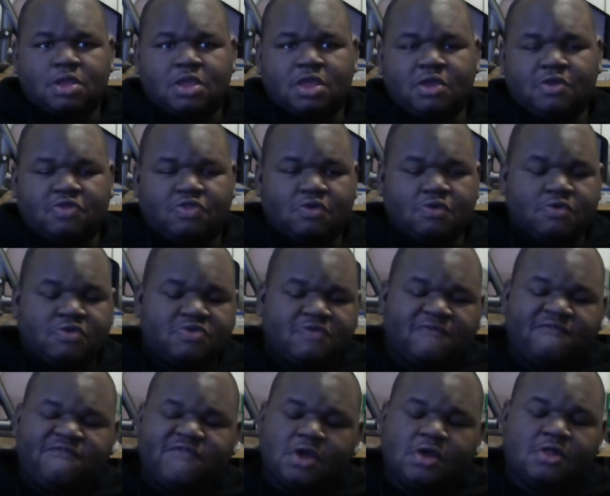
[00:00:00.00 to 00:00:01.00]
he threw
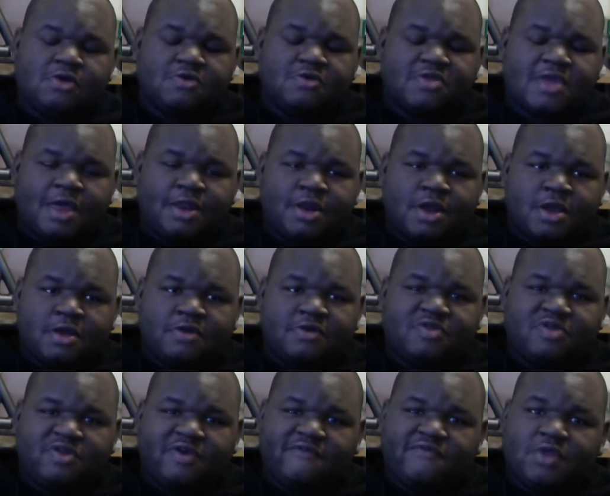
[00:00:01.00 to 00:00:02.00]
some feelers out there to
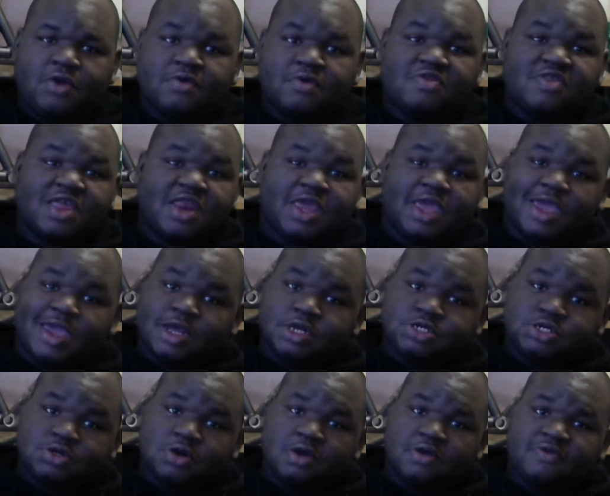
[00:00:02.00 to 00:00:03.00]
see if there was any
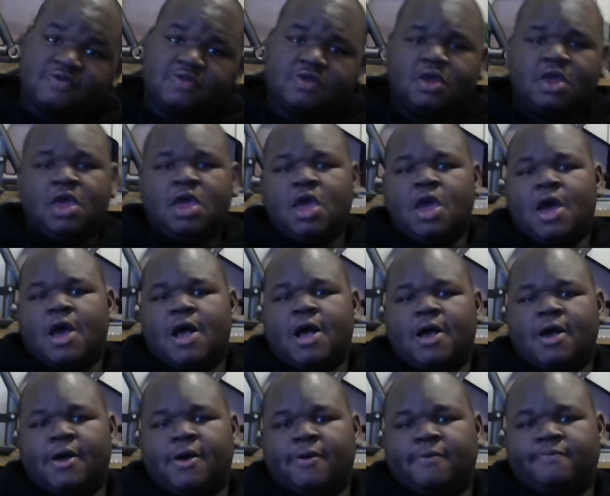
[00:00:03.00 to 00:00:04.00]
interest.
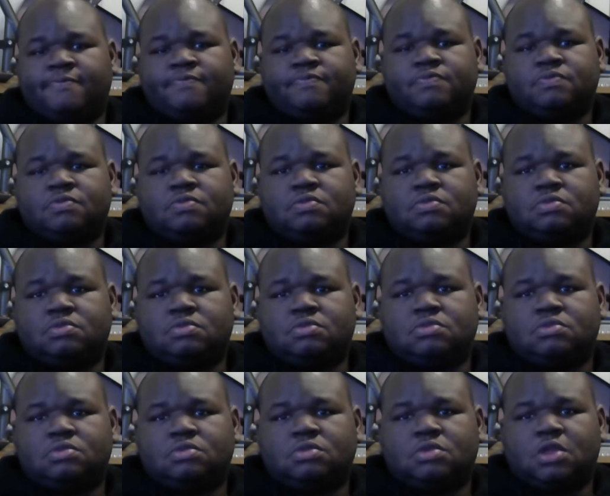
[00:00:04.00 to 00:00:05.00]
Um,
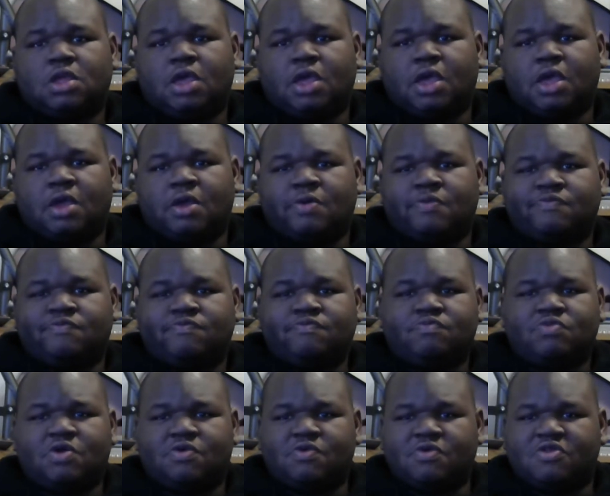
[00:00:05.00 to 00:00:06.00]
and
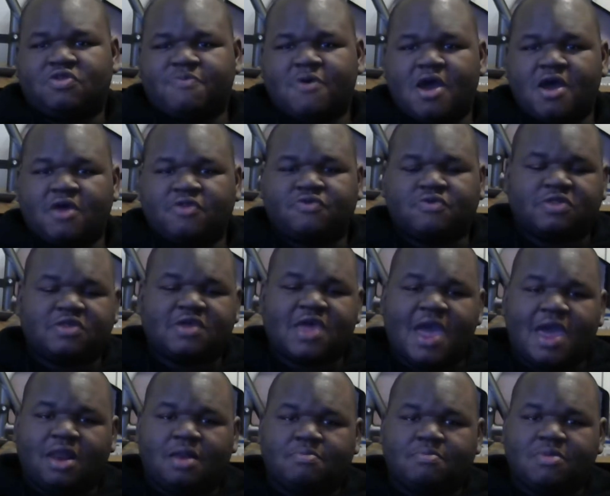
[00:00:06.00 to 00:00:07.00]
the response was
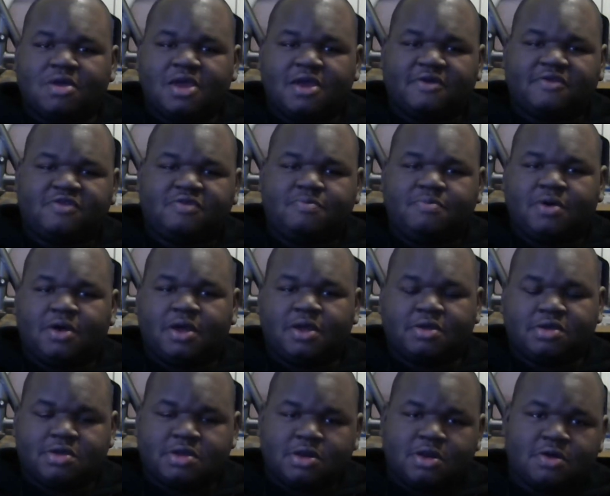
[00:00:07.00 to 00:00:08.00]
kind of mixed,
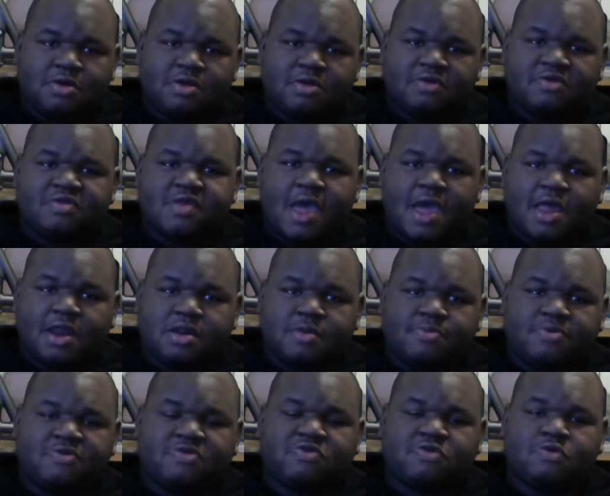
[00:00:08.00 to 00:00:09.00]
but he decided
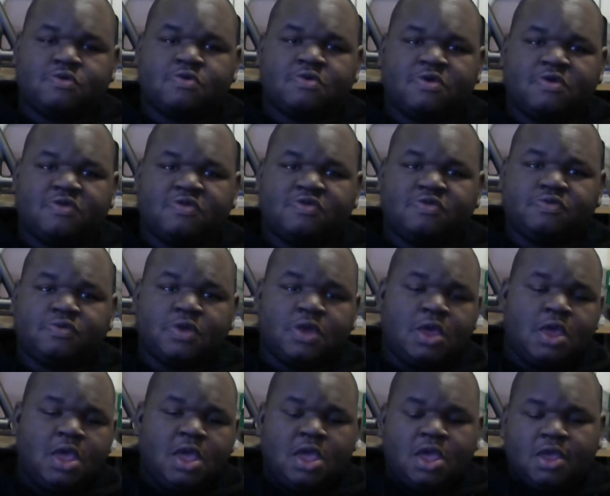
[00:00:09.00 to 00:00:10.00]
to pursue his
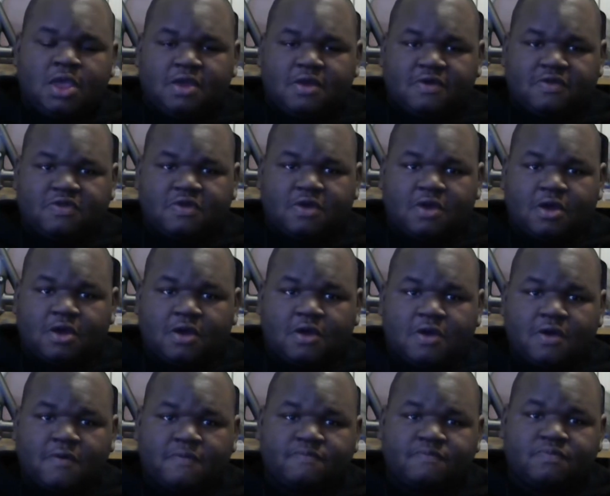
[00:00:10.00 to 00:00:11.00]

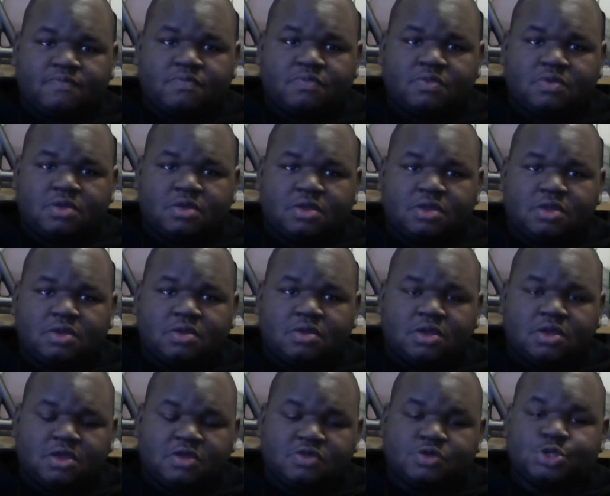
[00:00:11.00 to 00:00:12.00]
um,
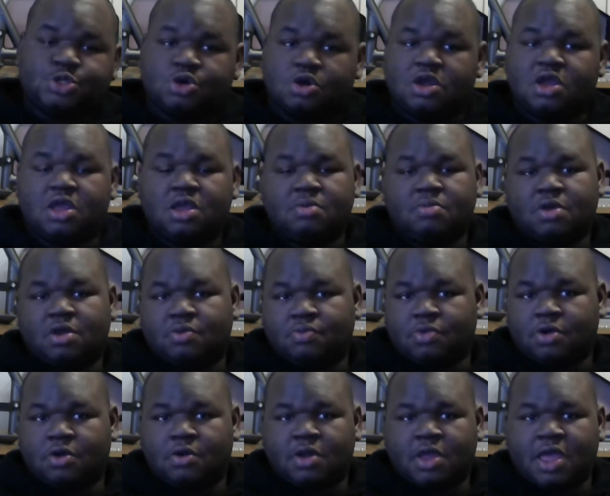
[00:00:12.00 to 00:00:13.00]
his dream and
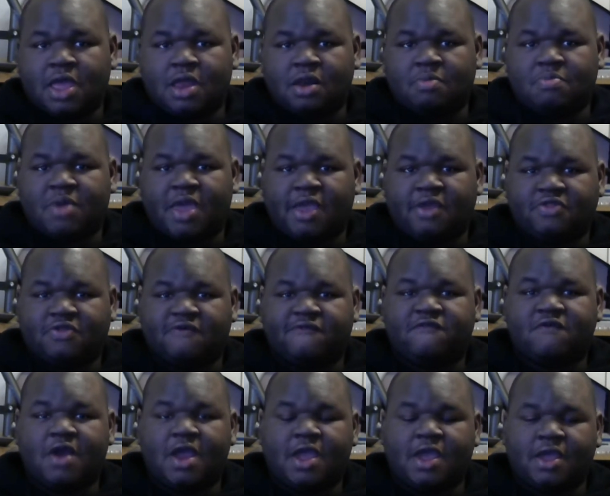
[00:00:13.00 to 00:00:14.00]
went ahead and made the
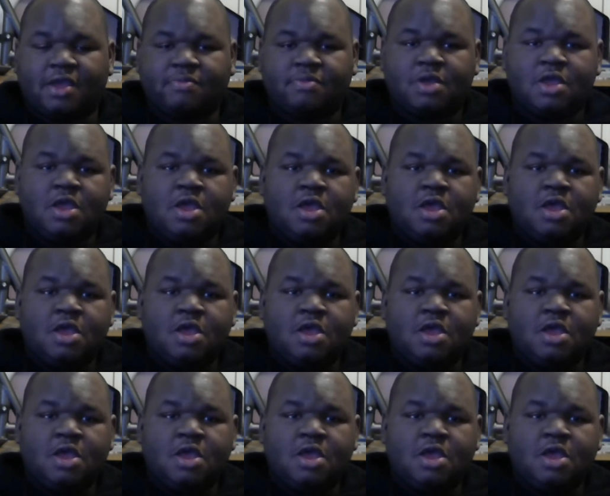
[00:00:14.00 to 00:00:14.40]
frame.